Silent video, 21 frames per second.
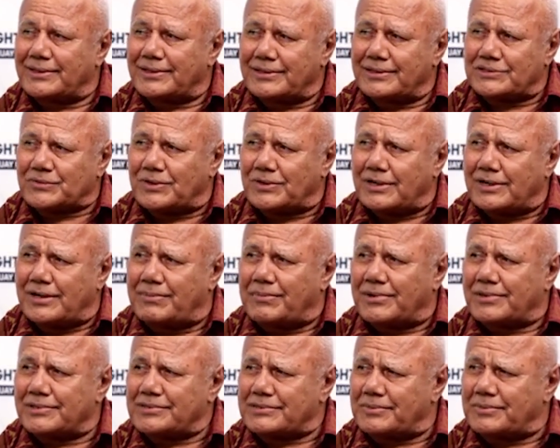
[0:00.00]
There's quite a
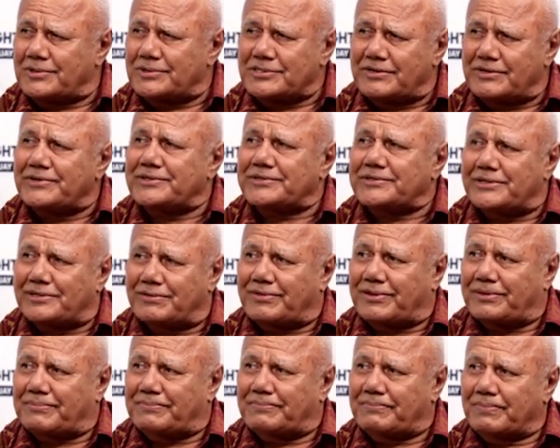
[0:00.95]
number. There's about 17 of
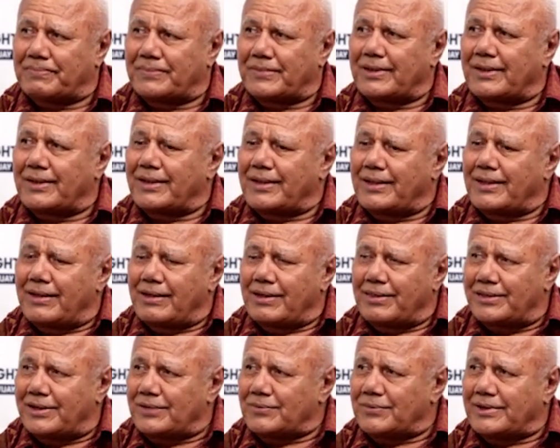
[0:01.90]
them.
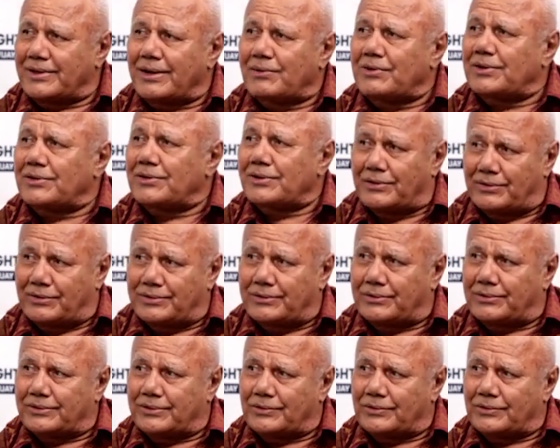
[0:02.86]
That one I will not, not